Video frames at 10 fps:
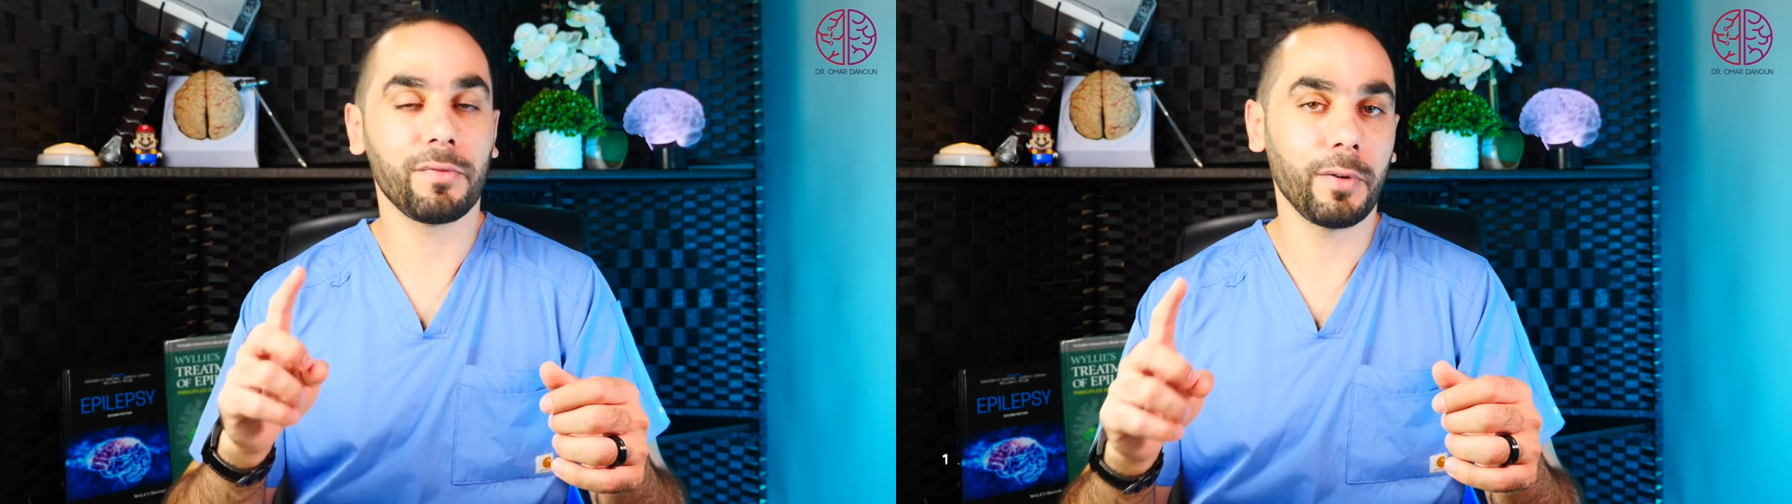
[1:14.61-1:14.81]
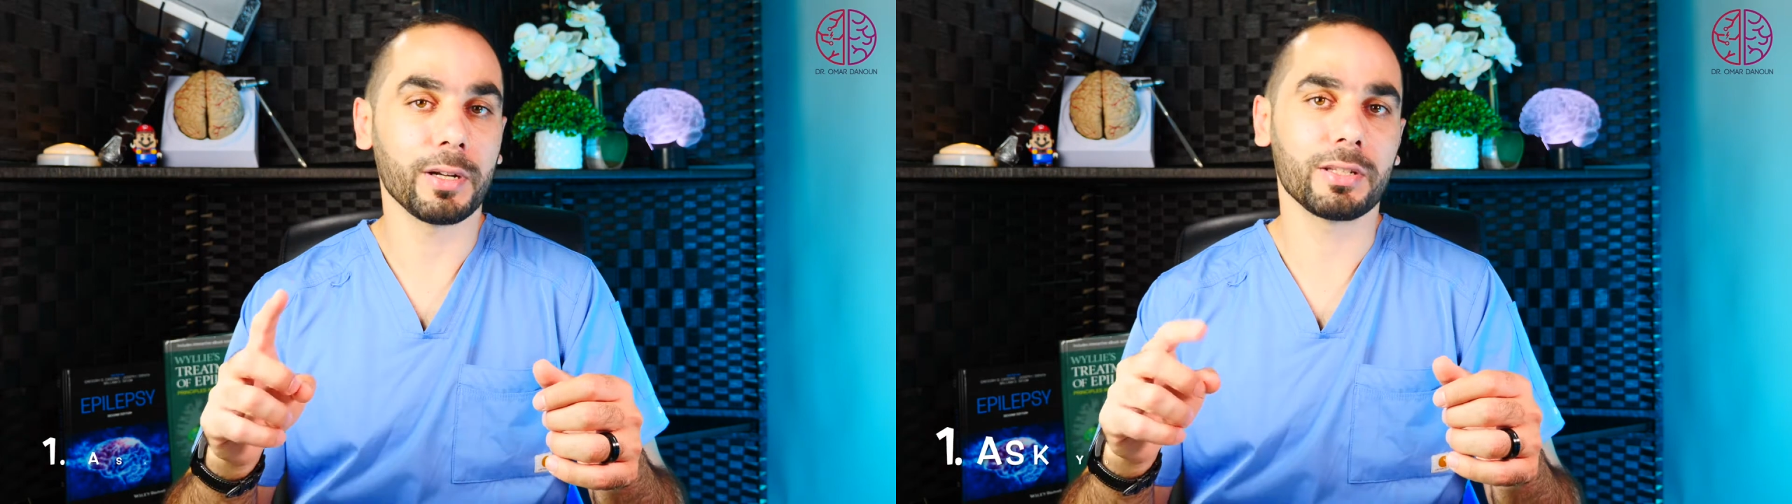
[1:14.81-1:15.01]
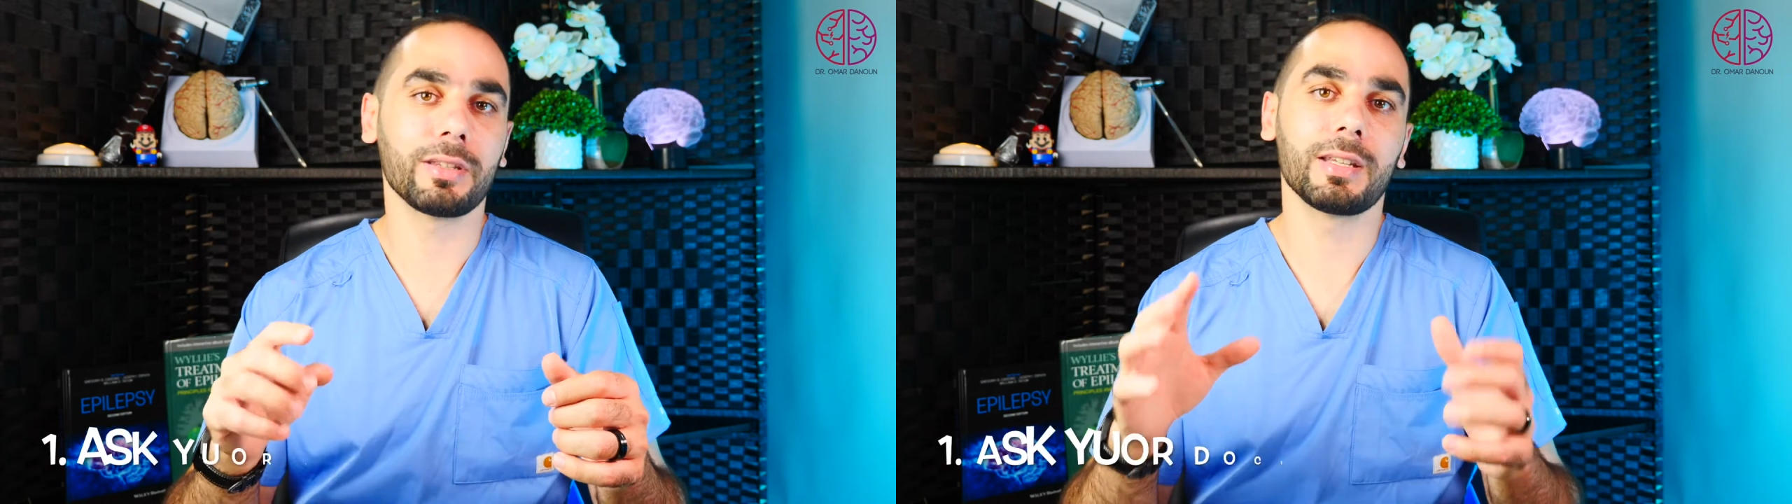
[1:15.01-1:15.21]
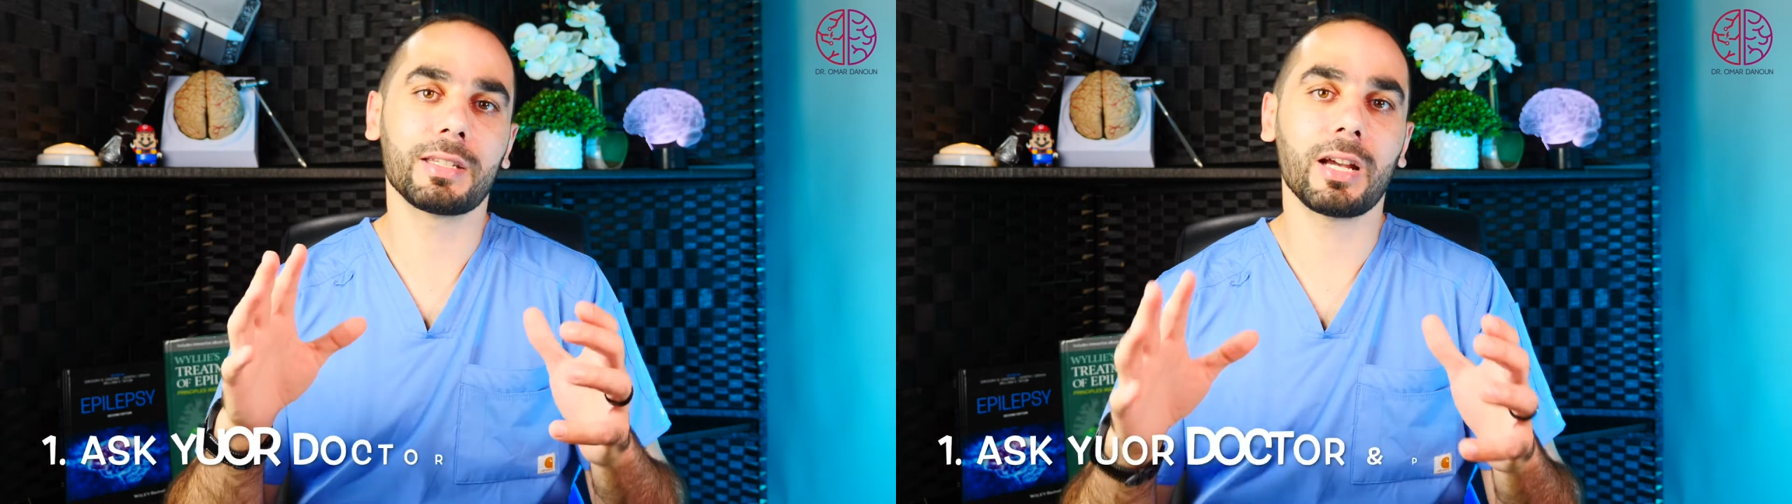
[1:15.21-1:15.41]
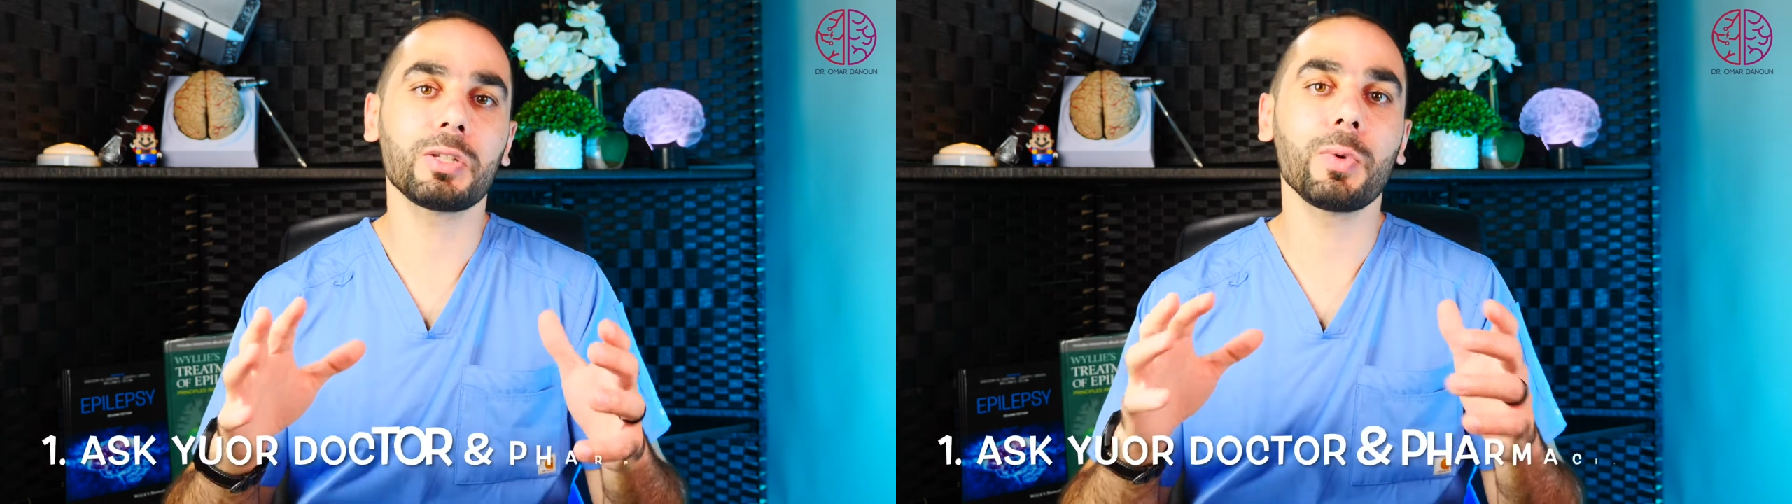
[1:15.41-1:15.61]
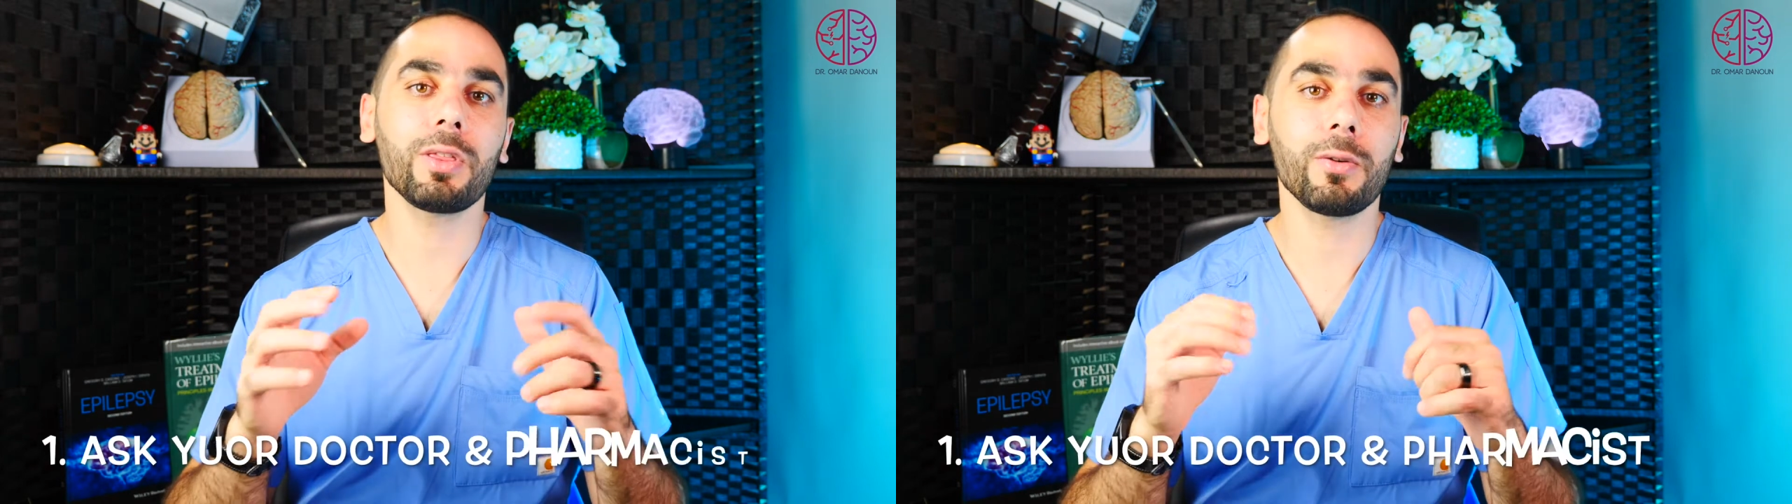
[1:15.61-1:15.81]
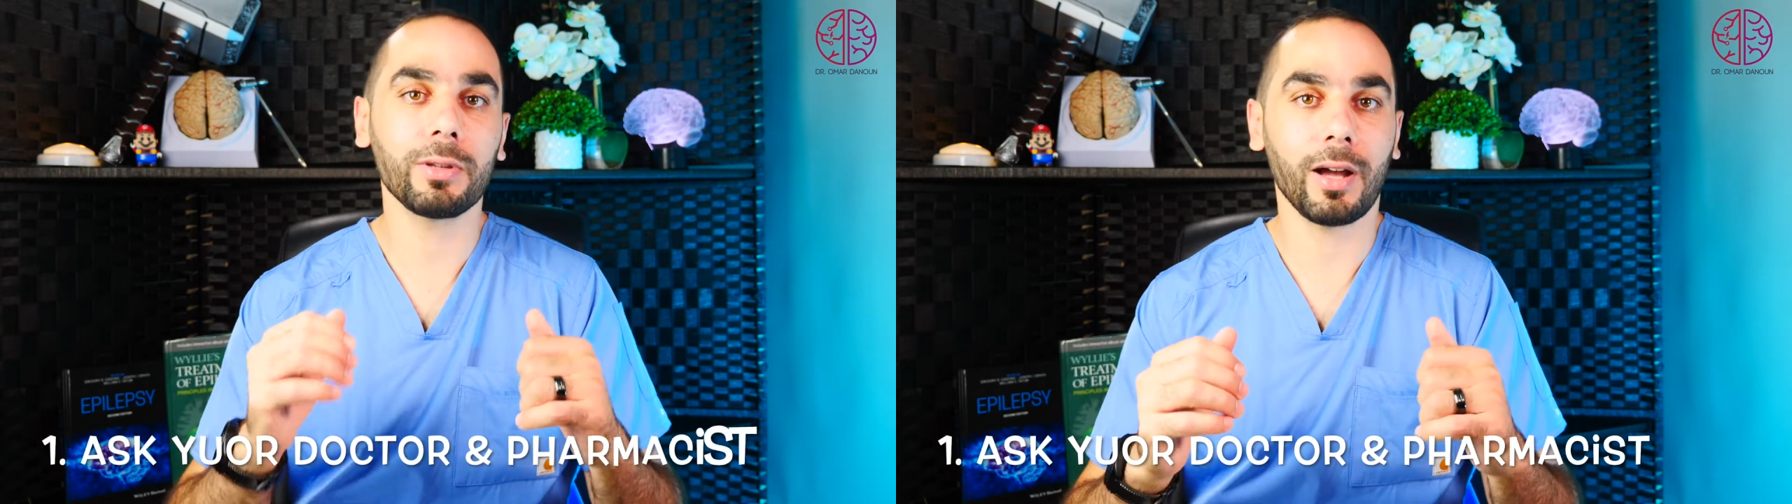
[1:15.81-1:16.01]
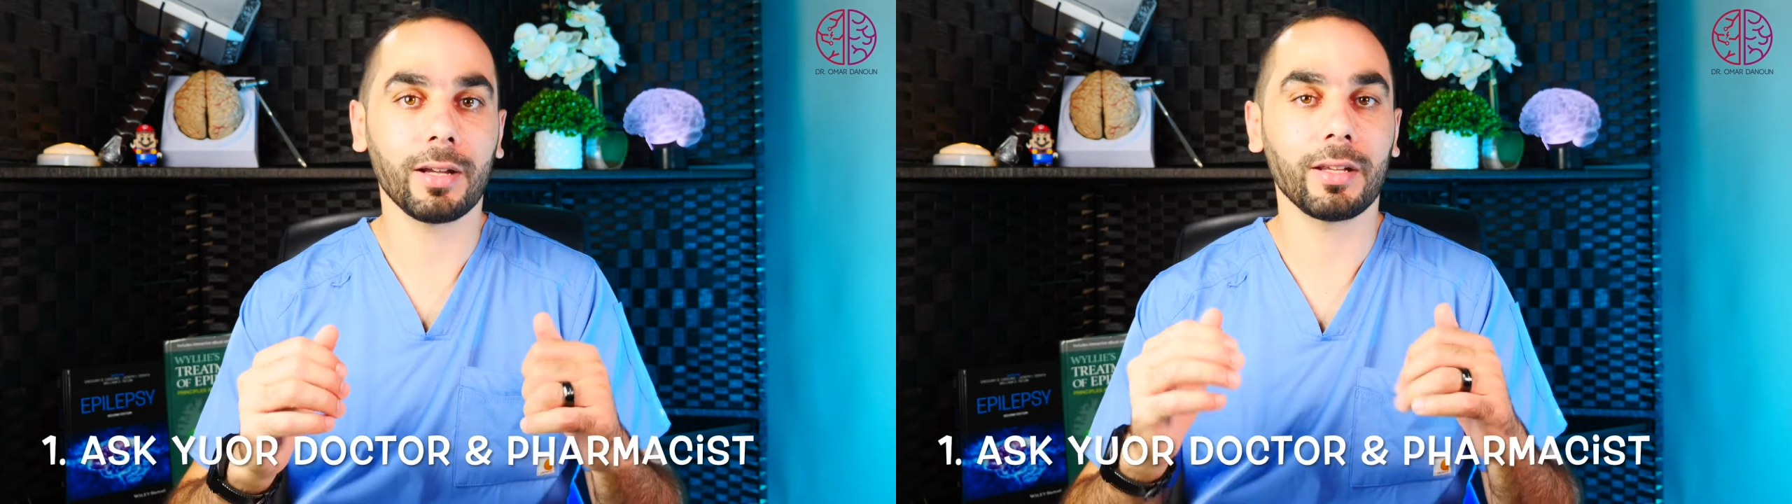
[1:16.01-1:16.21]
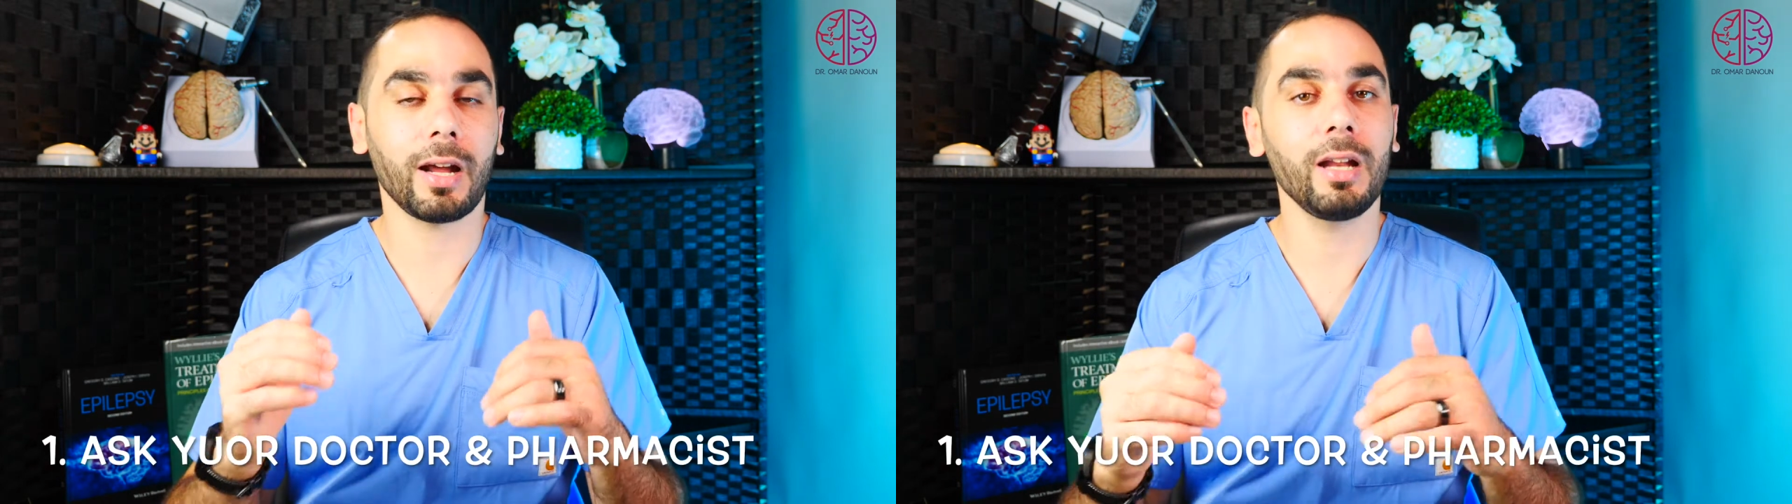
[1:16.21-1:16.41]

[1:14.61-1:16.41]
First, discuss with your doctor